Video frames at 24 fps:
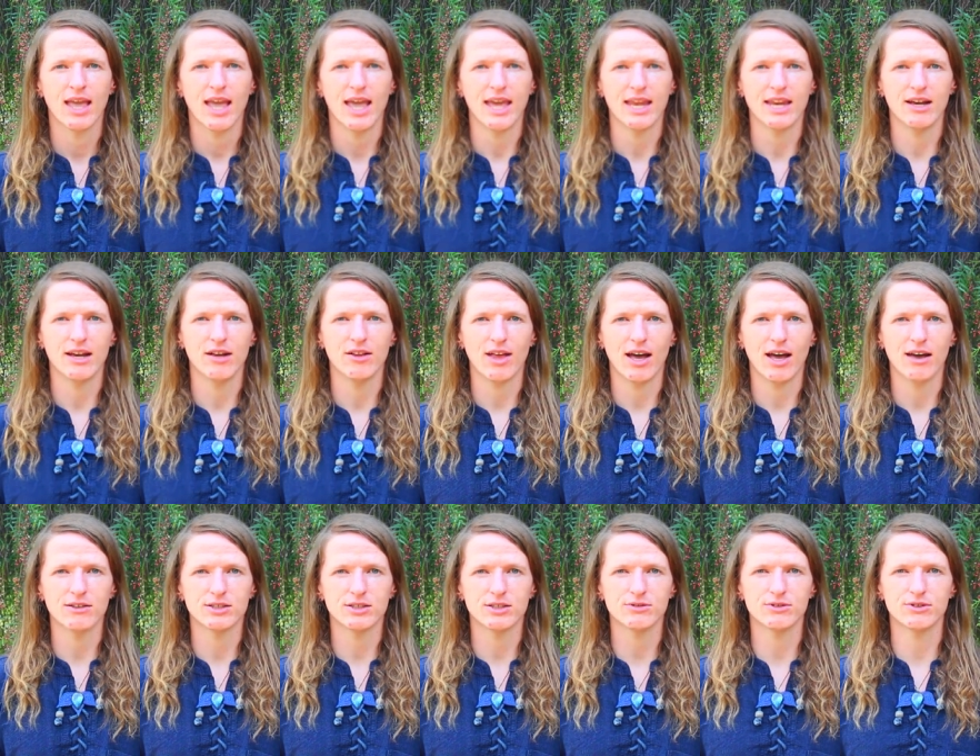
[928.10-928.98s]
And it
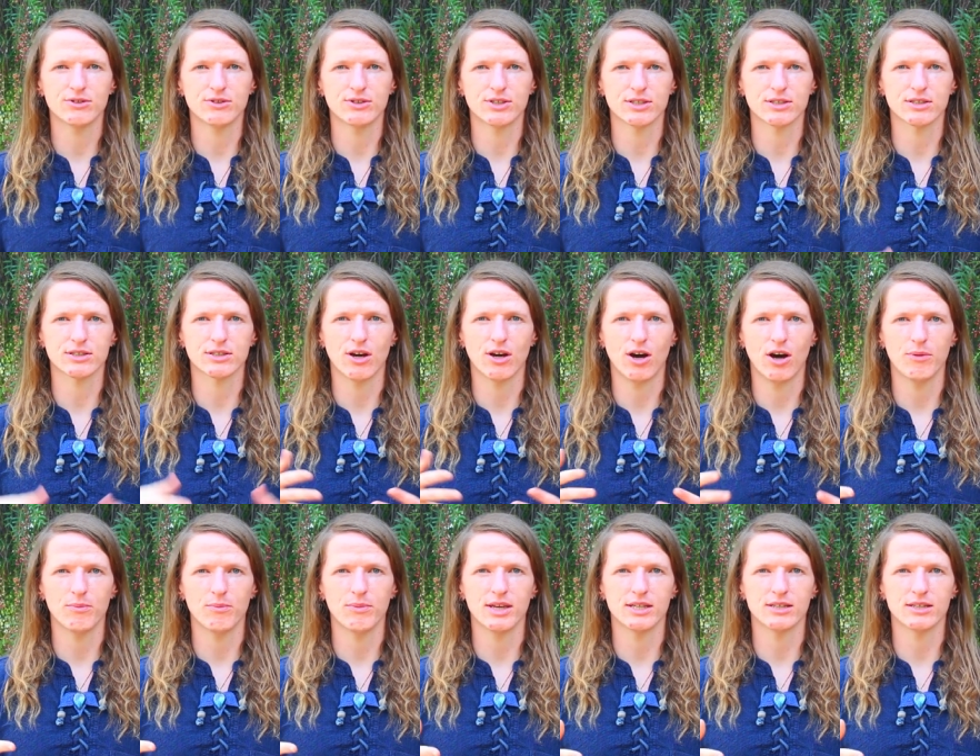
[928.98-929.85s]
allows you to just
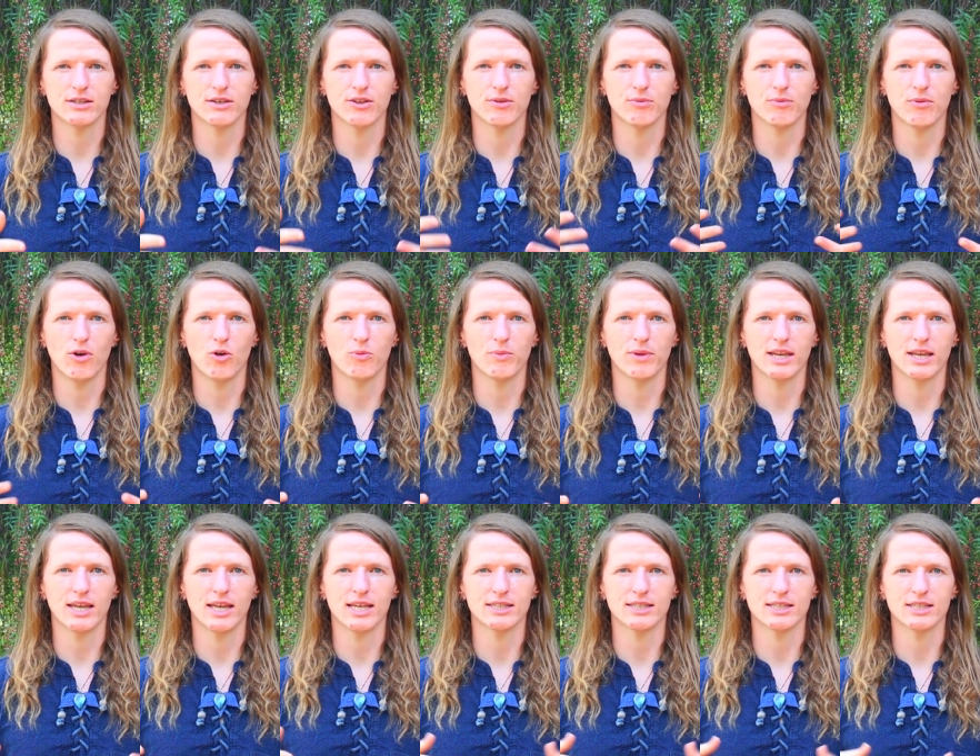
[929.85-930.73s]
come into the
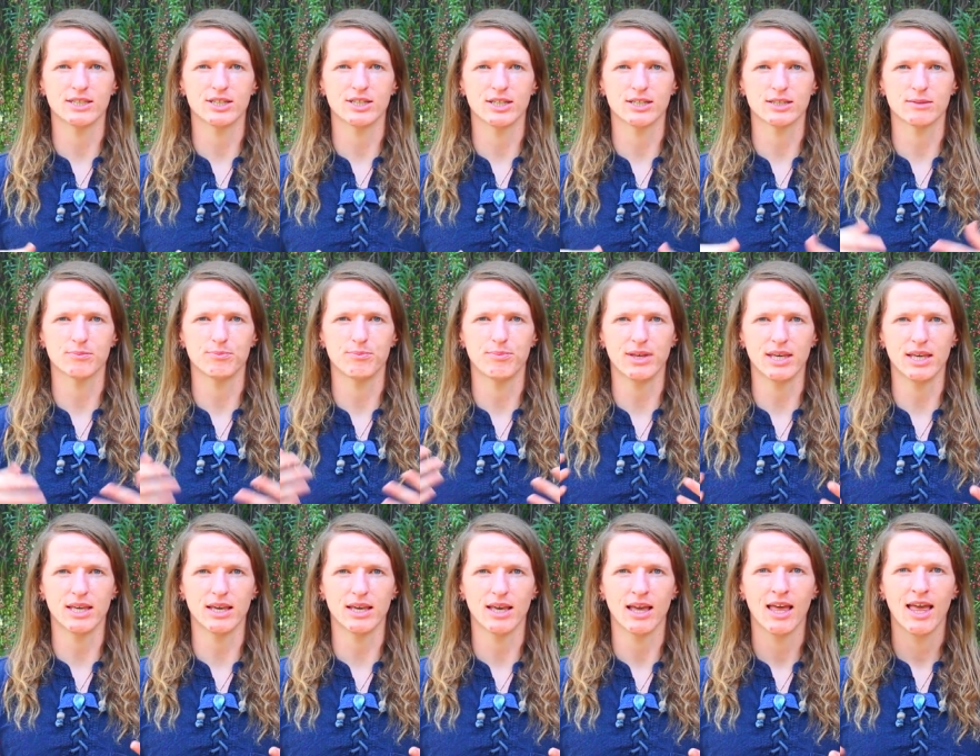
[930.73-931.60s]
moment and to just
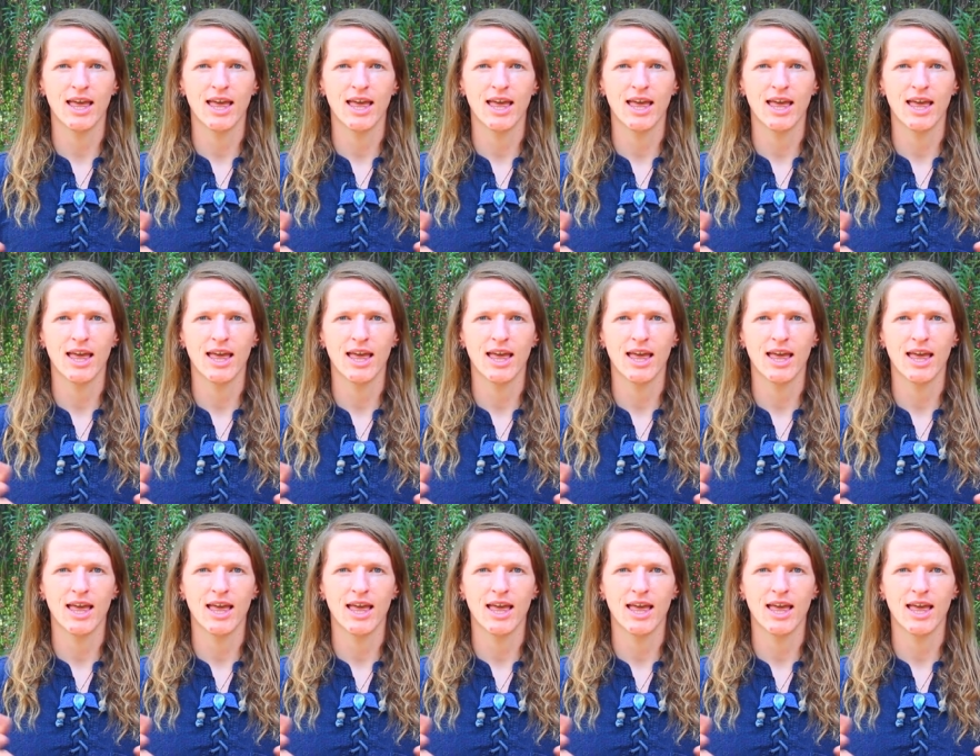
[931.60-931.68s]
be,